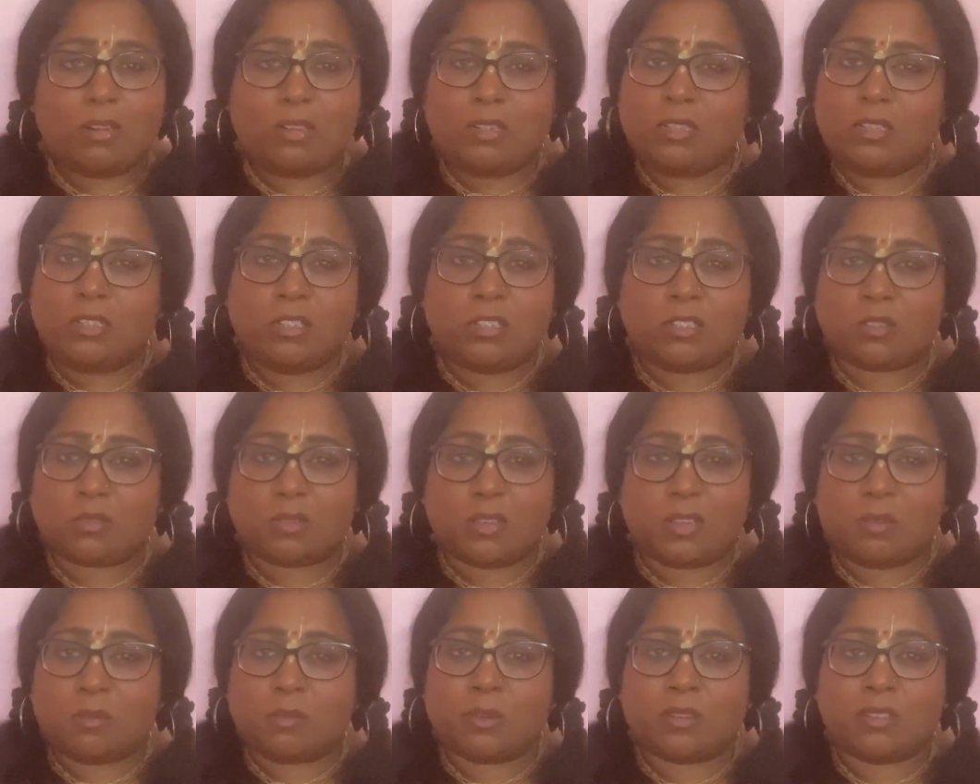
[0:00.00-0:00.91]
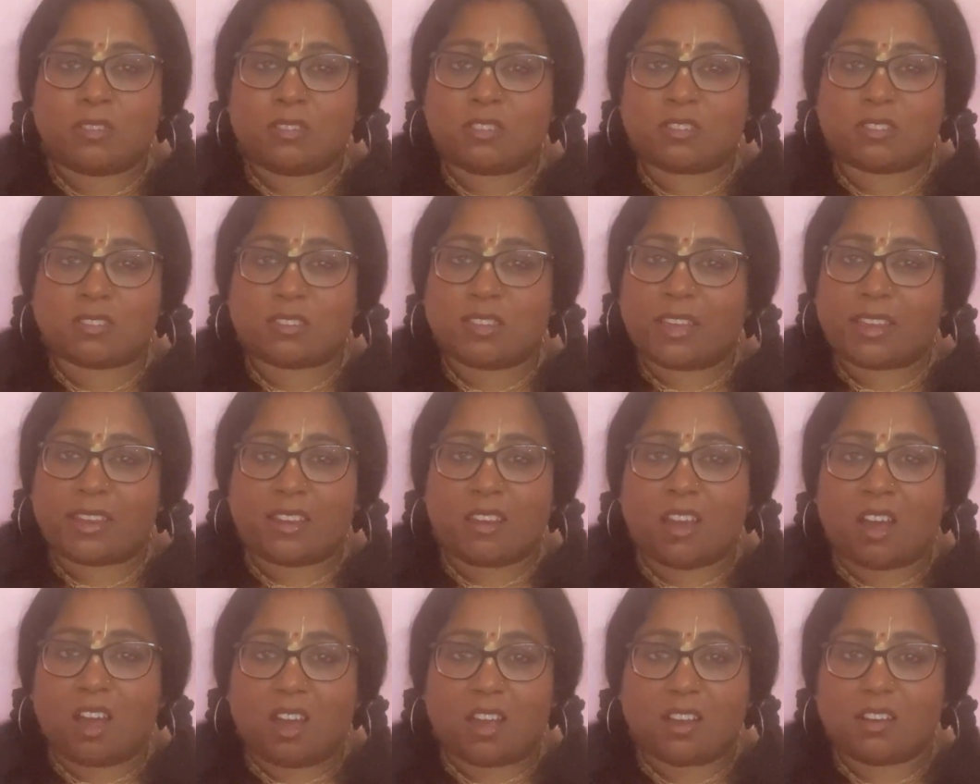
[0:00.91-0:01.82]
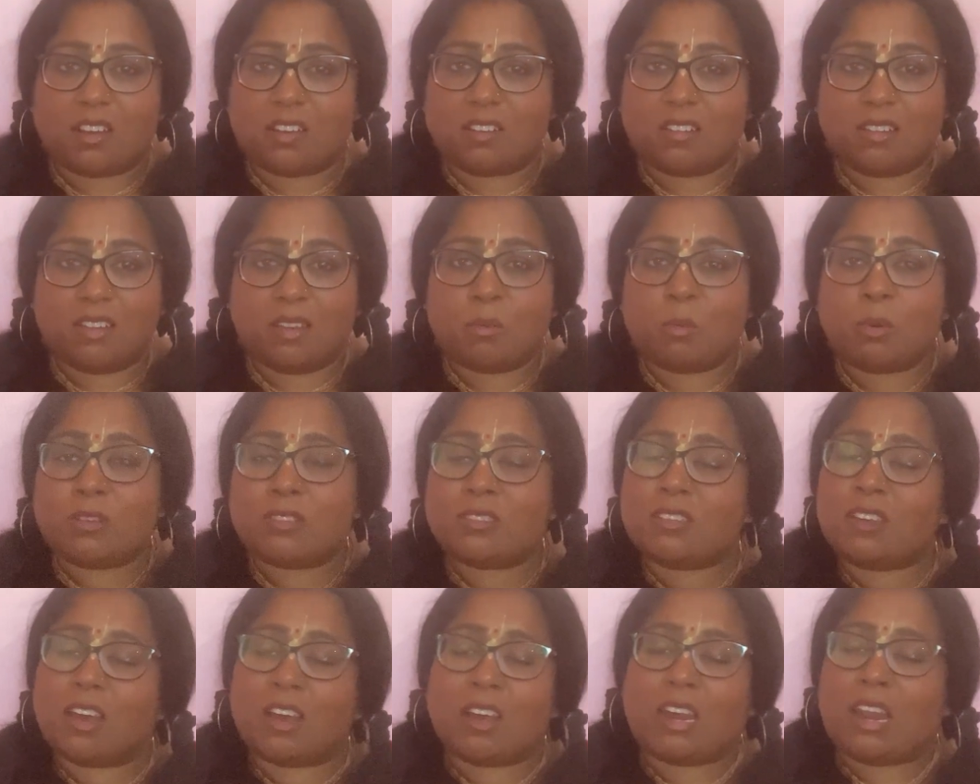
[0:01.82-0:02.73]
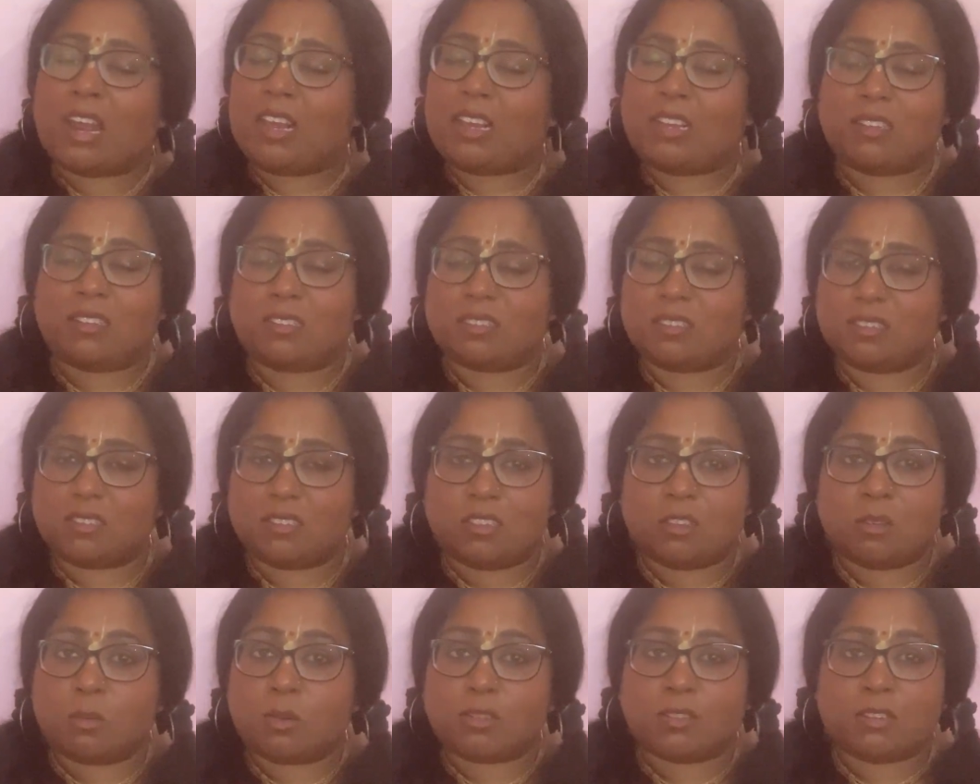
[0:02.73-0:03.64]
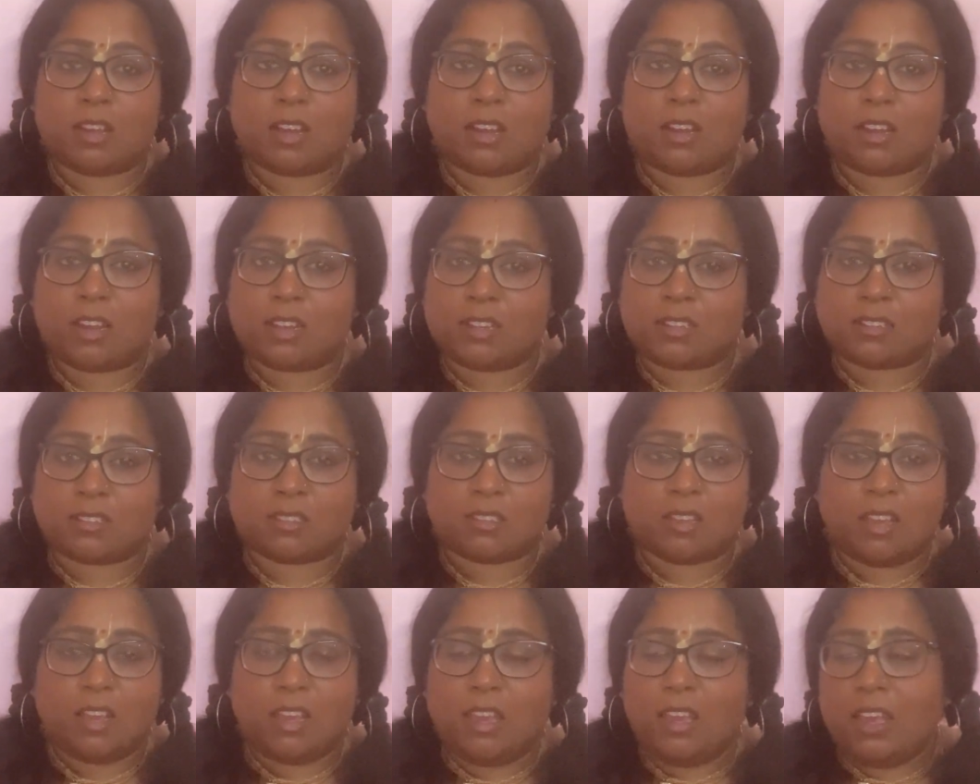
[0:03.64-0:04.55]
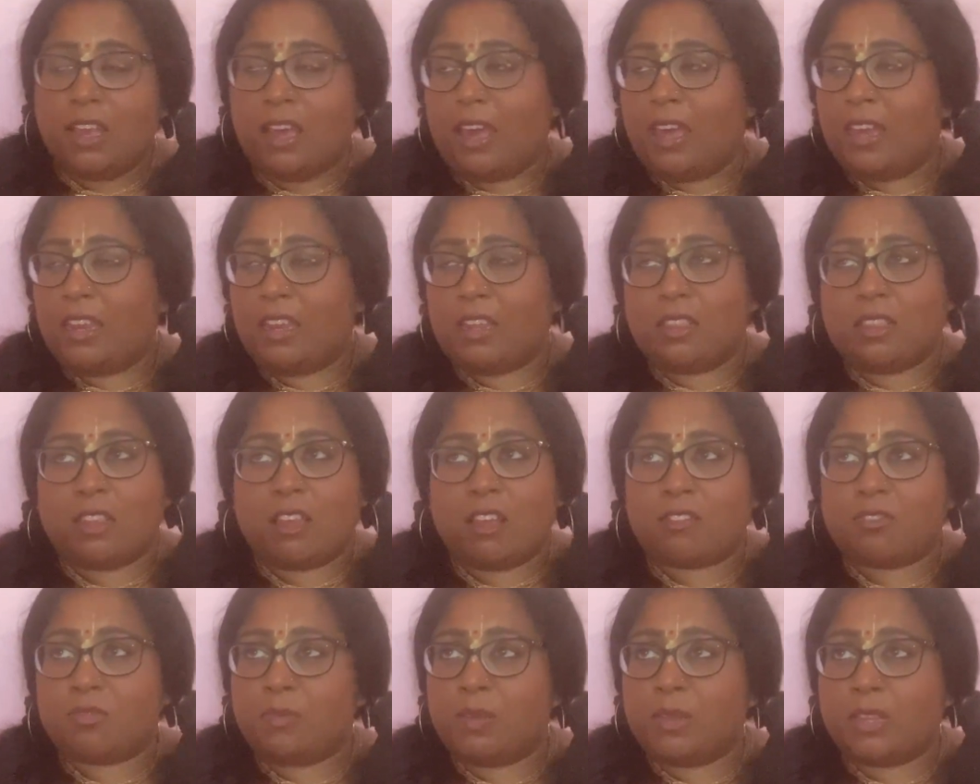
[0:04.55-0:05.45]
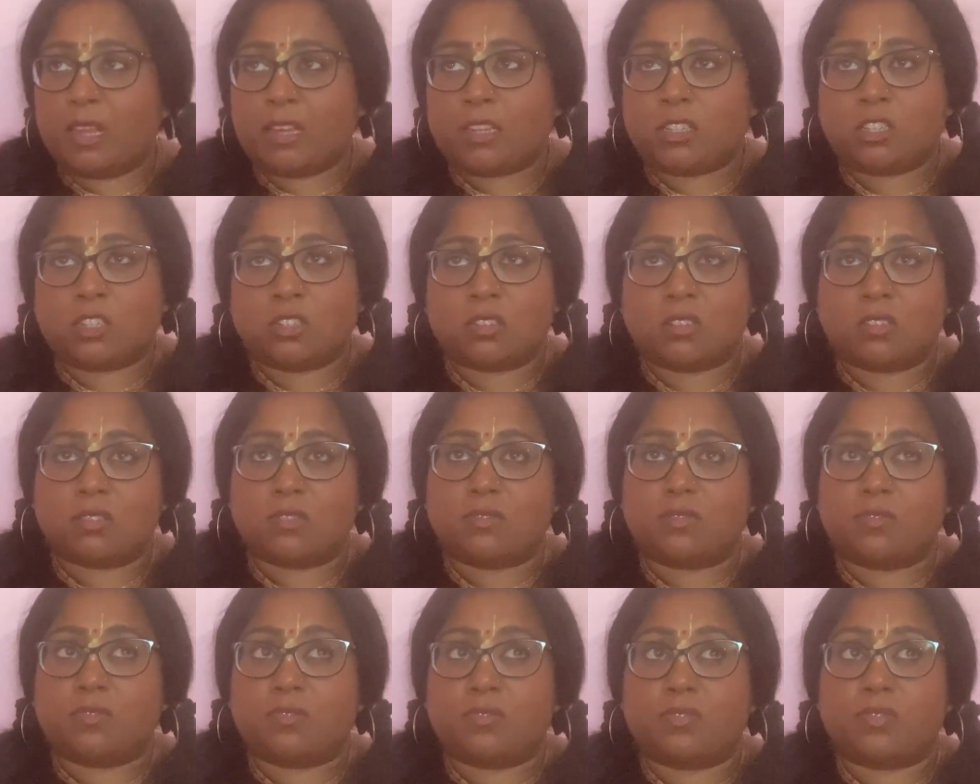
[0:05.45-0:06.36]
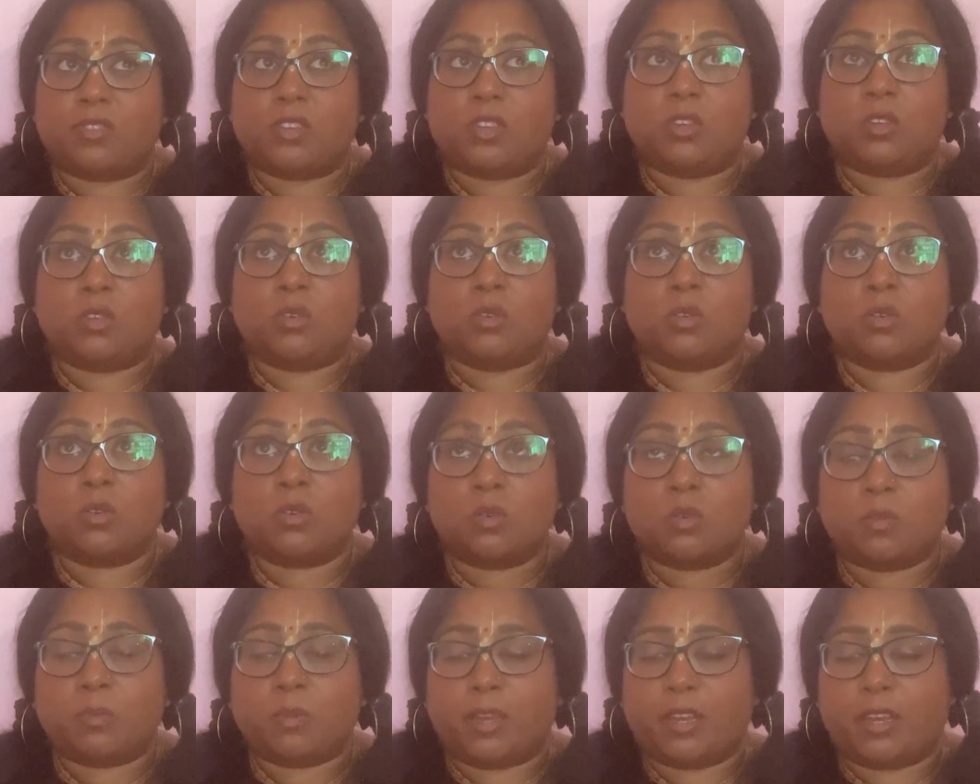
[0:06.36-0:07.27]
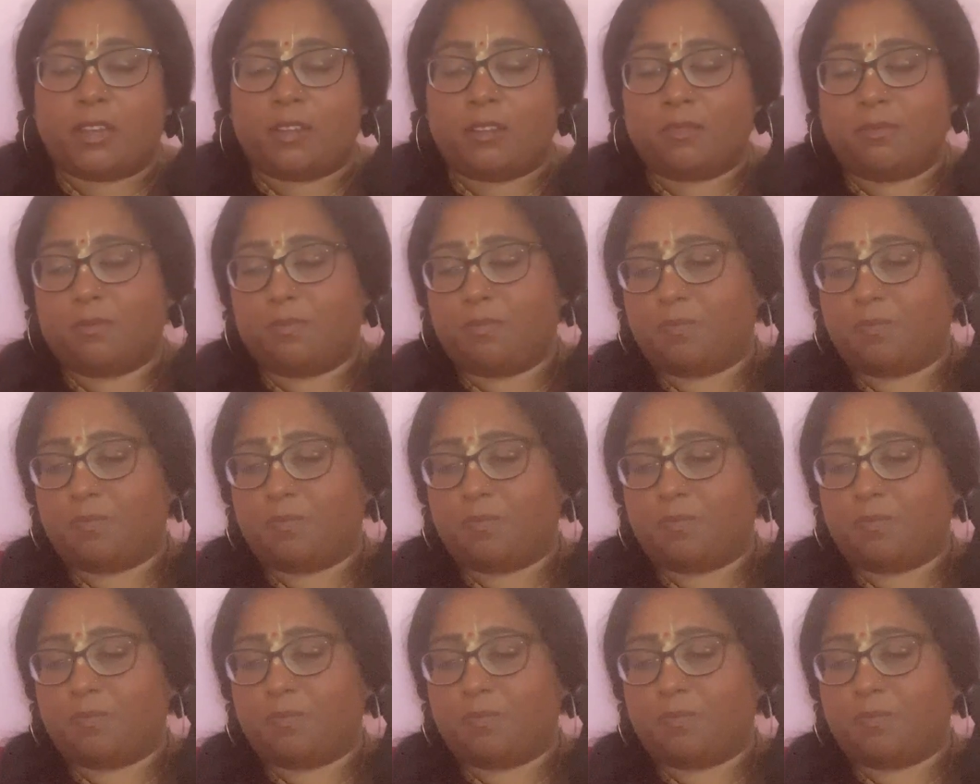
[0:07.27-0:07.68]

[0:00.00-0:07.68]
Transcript: it just it was just like not it was not nice it was not nice and it left me like just fuming